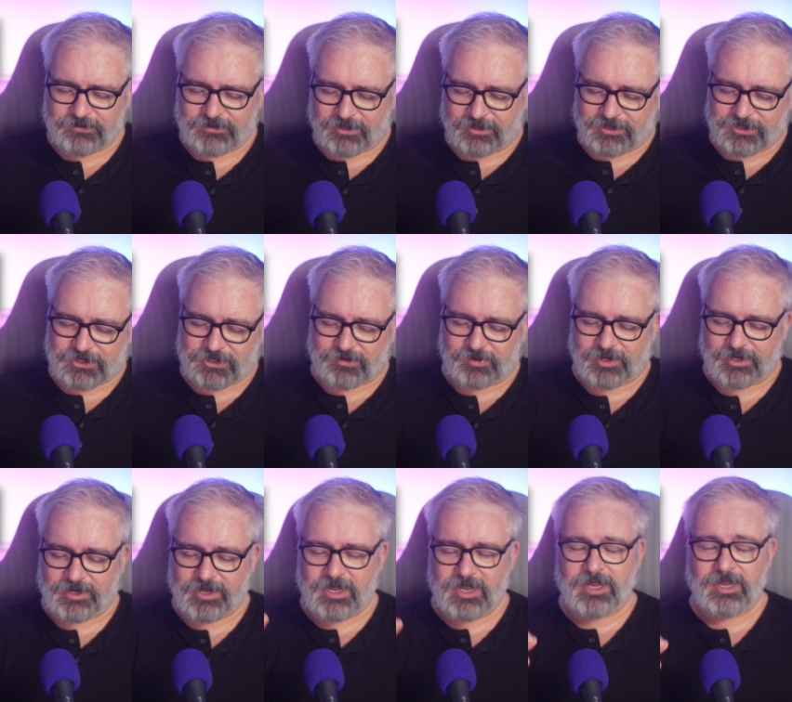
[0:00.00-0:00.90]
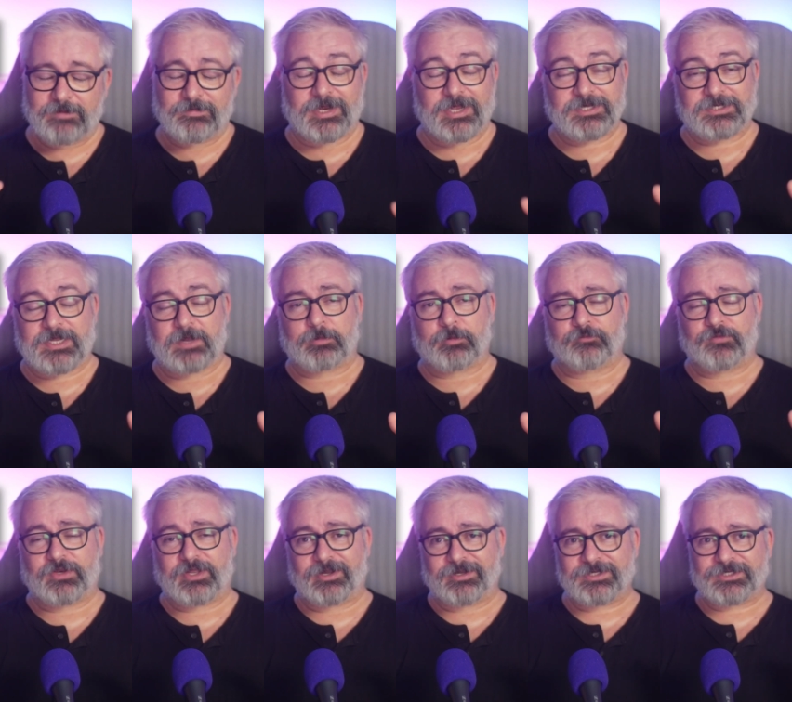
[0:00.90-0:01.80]
I put it on screen, but here's a couple
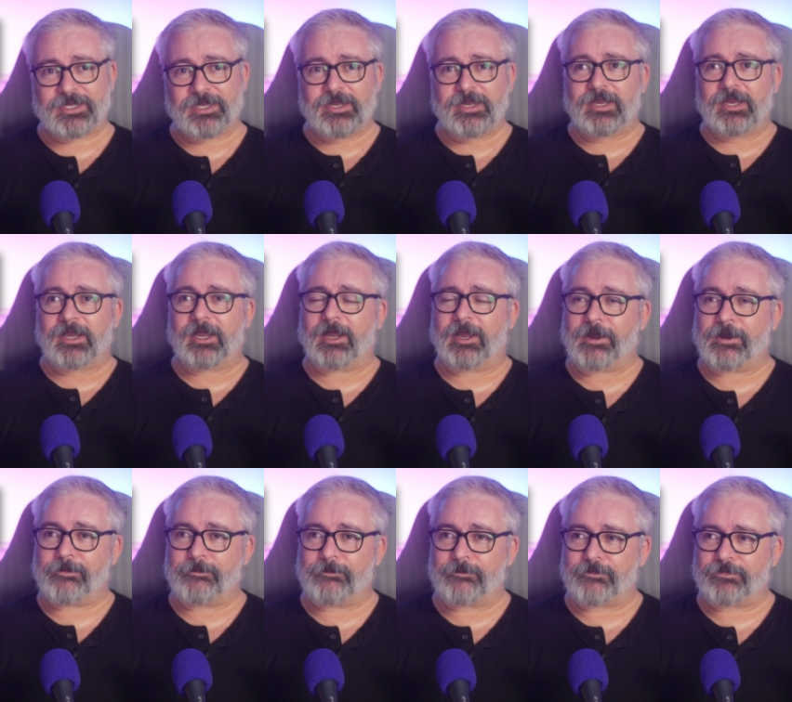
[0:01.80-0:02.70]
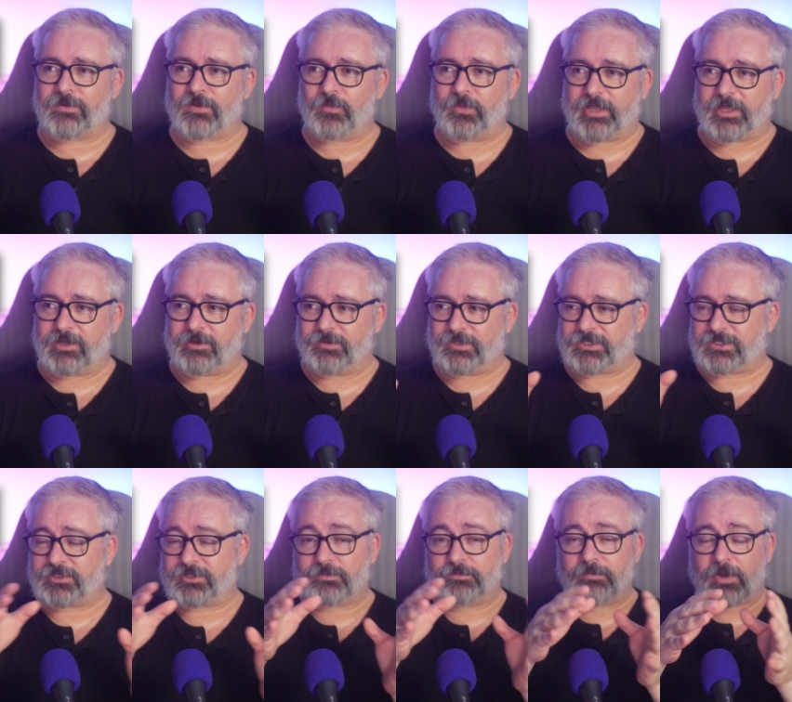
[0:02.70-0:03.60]
of videos where he
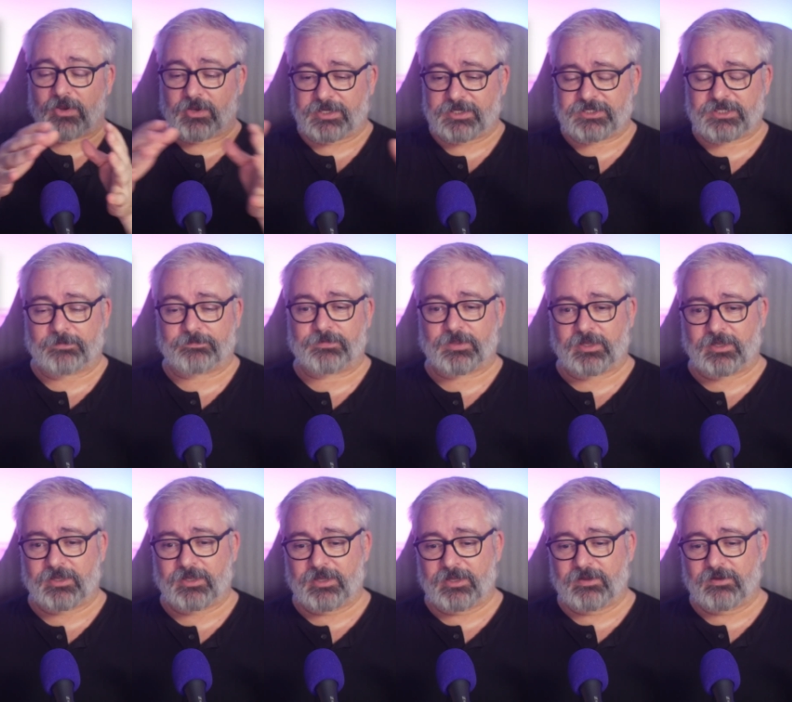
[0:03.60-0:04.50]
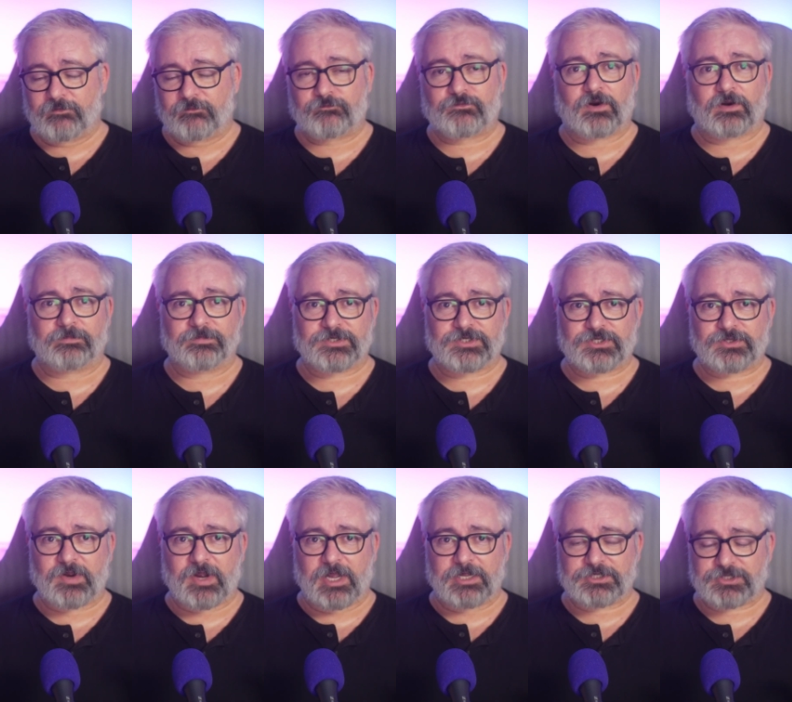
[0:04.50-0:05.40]
was modeling something from
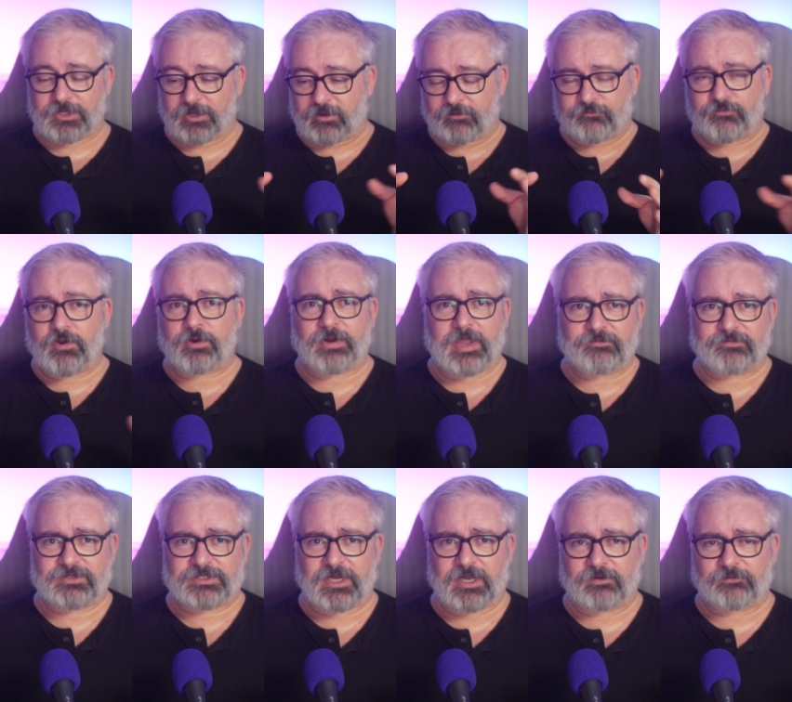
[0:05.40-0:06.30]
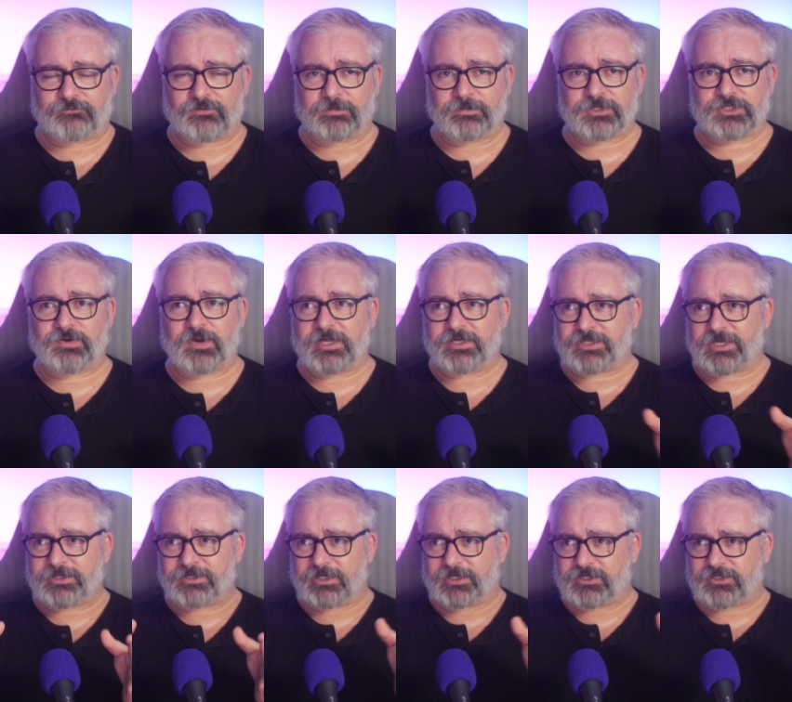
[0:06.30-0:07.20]
scratch, a furry avatar from
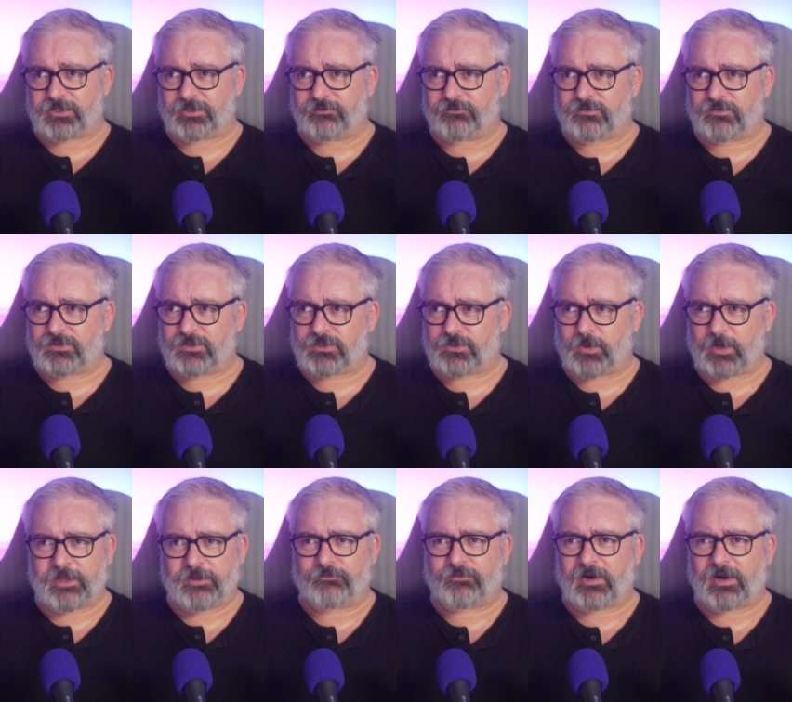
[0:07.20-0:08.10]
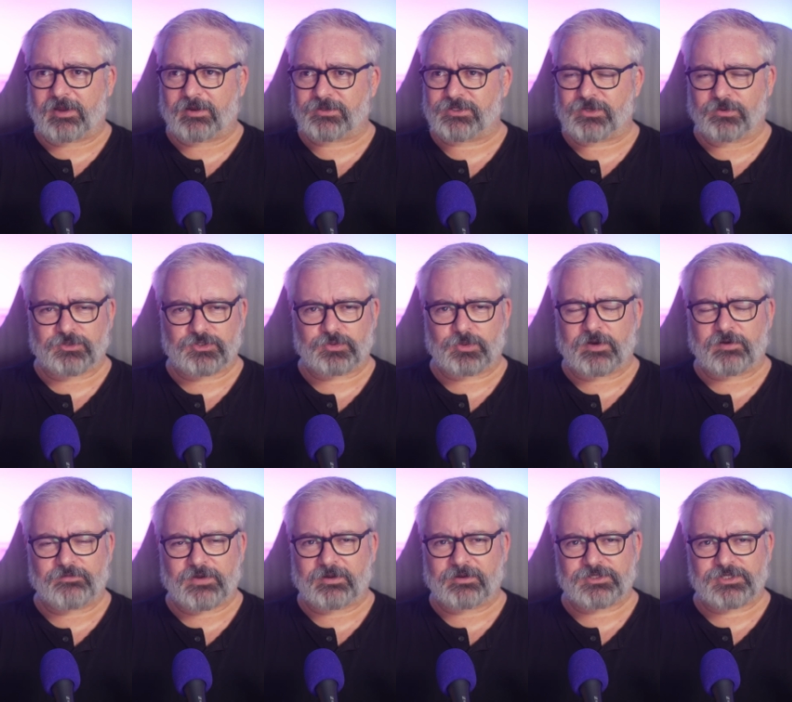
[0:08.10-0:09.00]
scratch, as a sort of 24-hour or
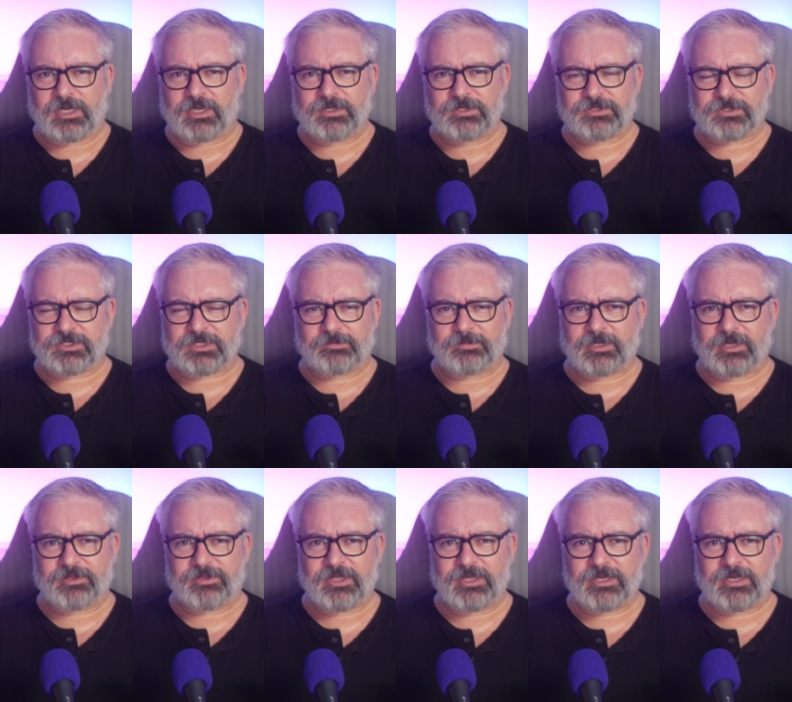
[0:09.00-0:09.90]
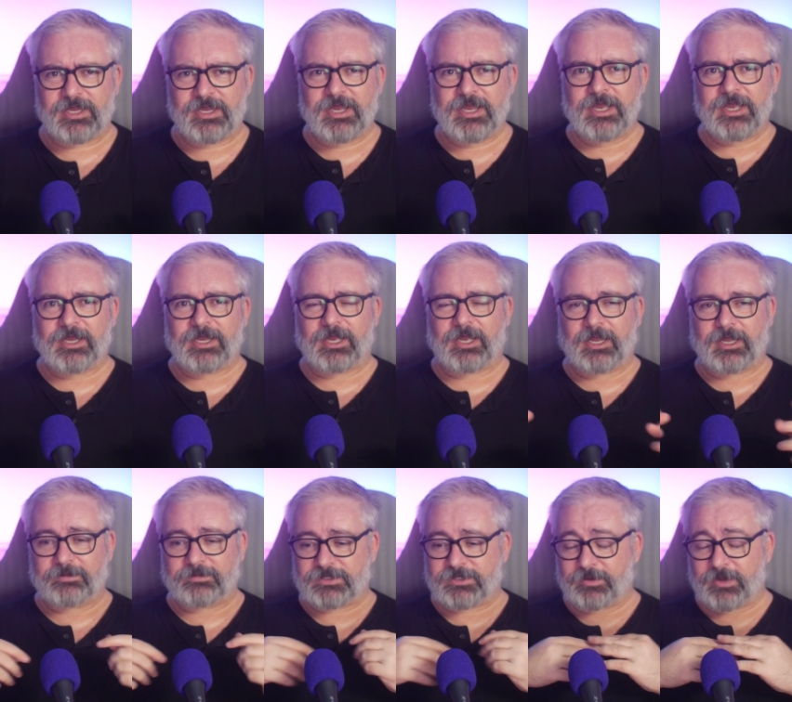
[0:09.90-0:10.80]
12-hour challenge or something, I think.
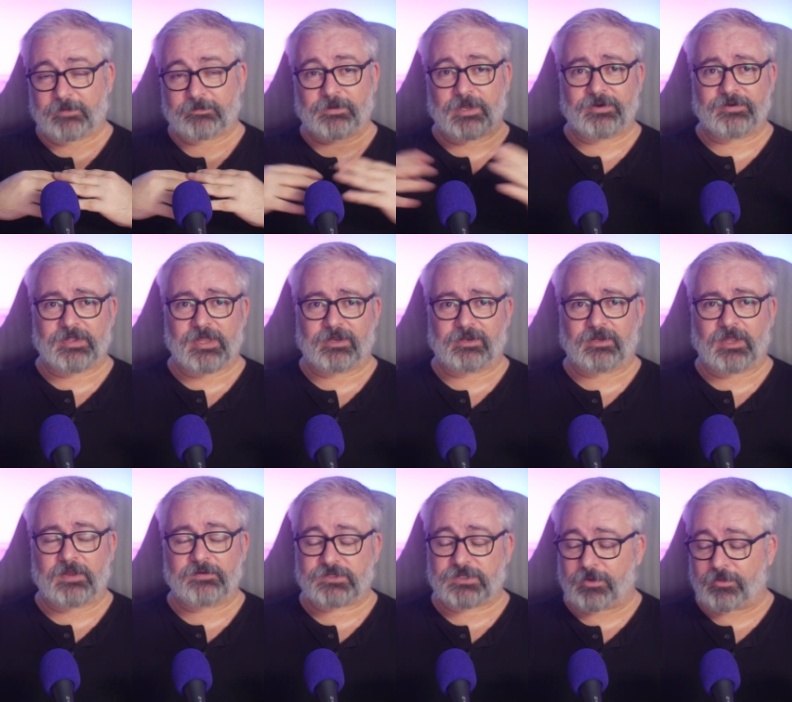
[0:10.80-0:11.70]
So he uploaded that live.